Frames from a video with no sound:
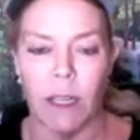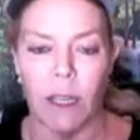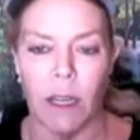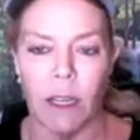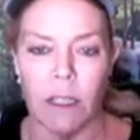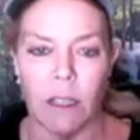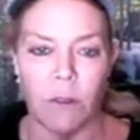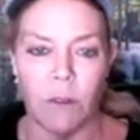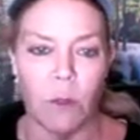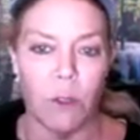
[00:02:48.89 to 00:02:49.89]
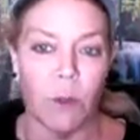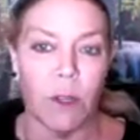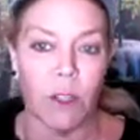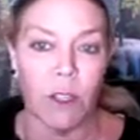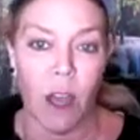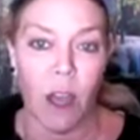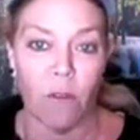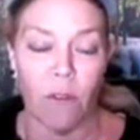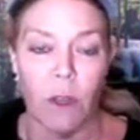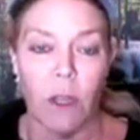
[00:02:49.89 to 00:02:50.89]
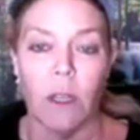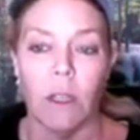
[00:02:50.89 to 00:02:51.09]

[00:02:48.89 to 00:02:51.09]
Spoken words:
And if you do it yourself